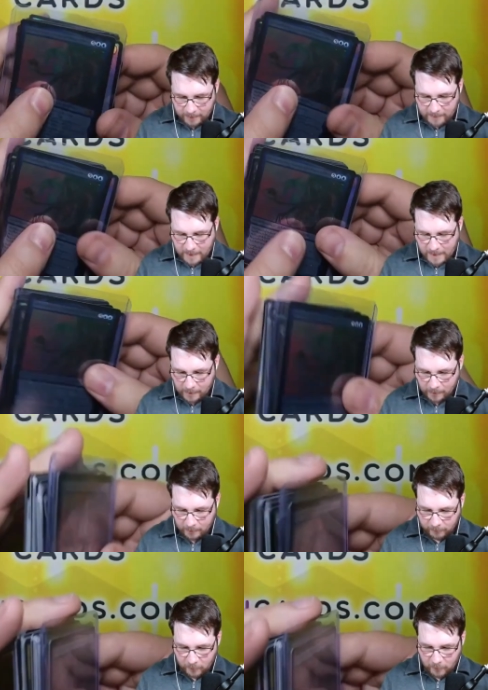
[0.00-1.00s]
is that?
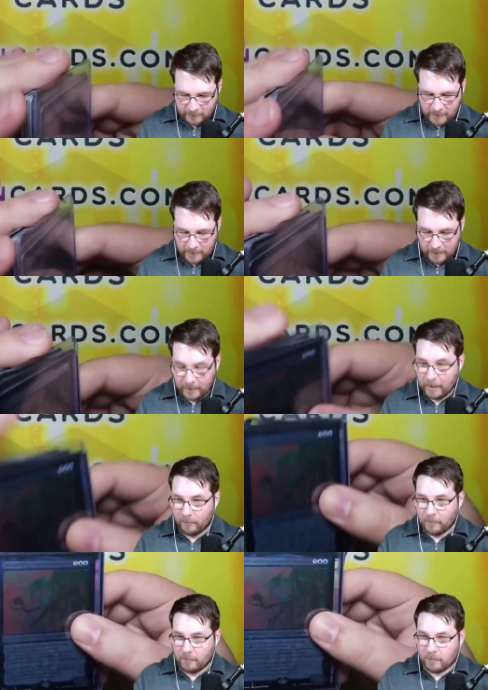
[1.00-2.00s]
So excited I
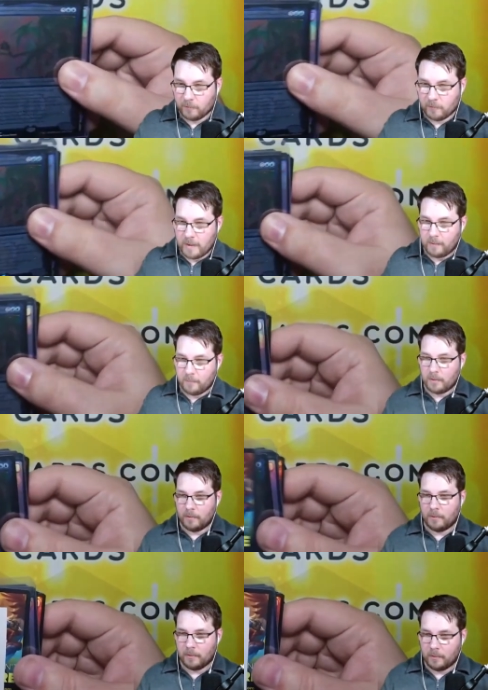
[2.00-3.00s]
can't remember his name.
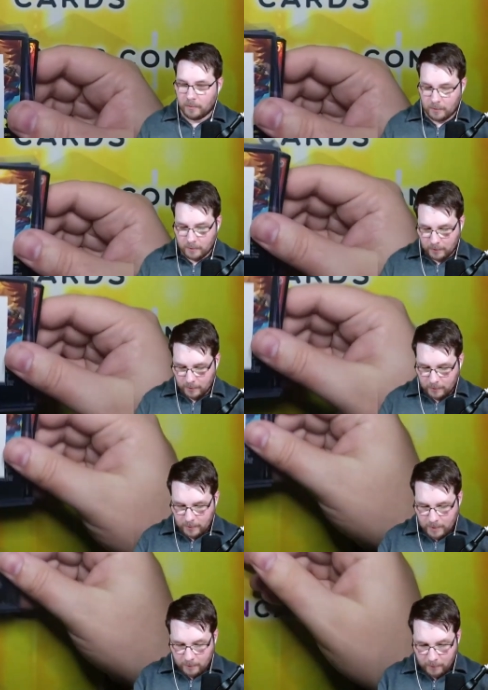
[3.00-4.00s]

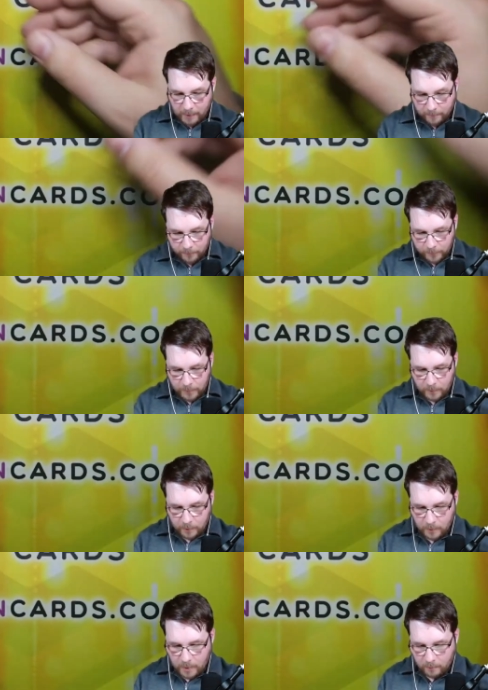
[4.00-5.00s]
Anyway.
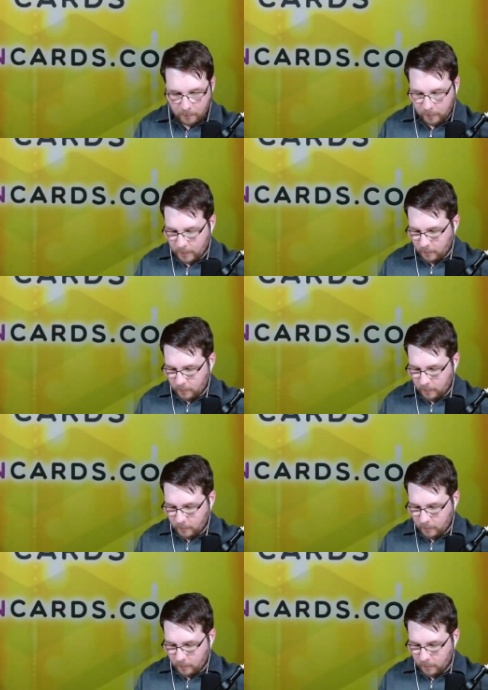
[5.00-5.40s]
Uh, what we're going to